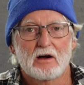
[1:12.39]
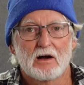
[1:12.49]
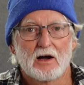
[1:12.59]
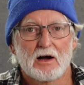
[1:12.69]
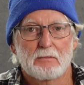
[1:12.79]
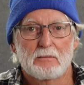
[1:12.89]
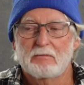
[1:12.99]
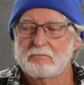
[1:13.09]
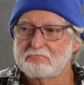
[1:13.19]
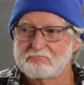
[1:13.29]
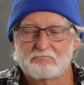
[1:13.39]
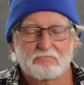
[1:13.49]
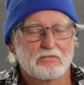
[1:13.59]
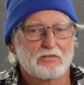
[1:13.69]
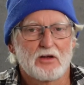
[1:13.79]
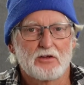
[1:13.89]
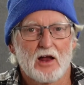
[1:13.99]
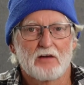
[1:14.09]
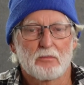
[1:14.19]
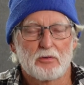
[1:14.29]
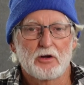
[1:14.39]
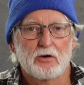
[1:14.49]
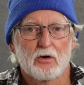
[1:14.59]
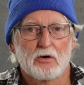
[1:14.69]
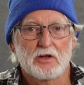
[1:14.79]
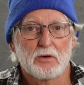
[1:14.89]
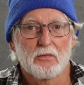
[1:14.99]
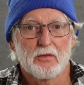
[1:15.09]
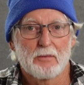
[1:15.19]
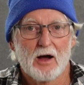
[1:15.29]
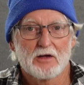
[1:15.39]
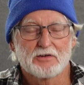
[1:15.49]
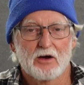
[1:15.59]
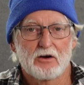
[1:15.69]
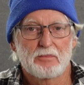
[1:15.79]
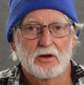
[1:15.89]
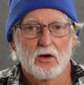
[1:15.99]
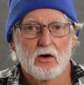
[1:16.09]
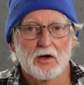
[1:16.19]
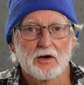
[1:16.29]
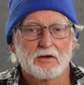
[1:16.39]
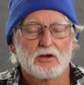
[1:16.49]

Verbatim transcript: Um, then you'll have a pretty good idea what the bar is going to be like.